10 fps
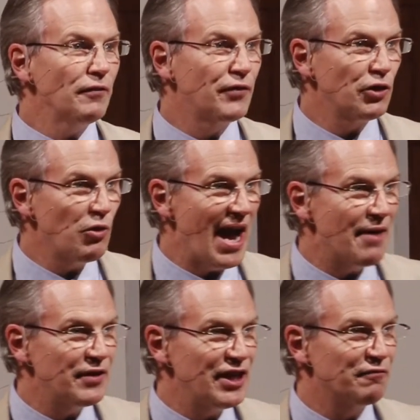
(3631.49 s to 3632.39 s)
of the
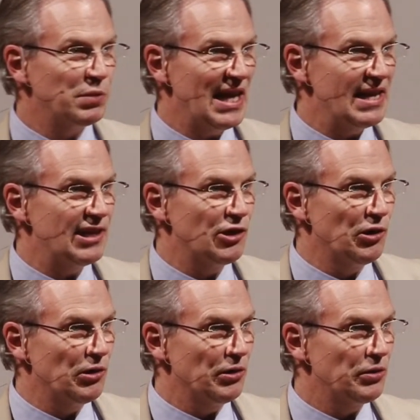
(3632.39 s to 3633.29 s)
gravity of planet
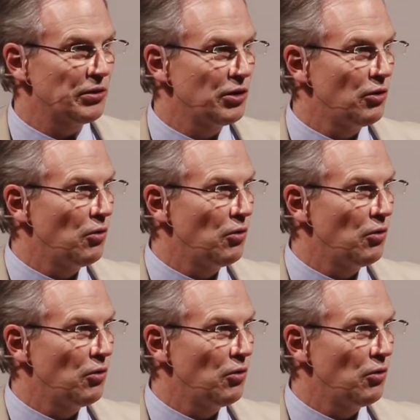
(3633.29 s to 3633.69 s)
Earth